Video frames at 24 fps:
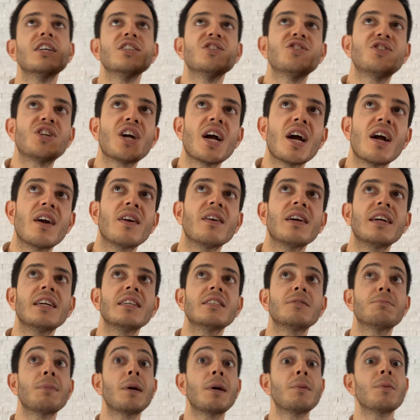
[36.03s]

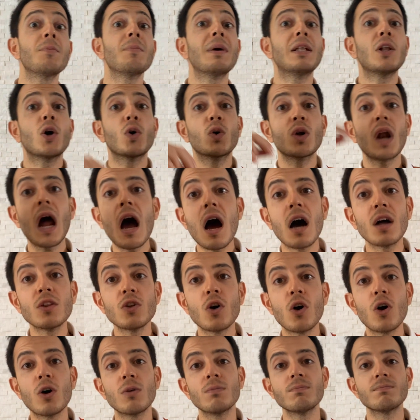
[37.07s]
cherries, maybe
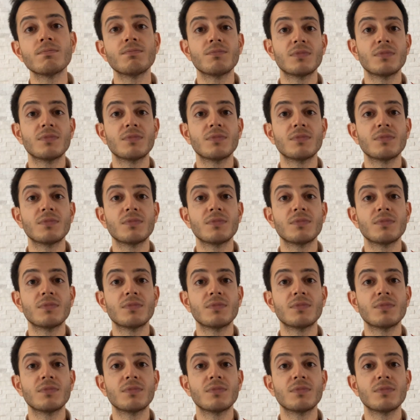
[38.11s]
melograno.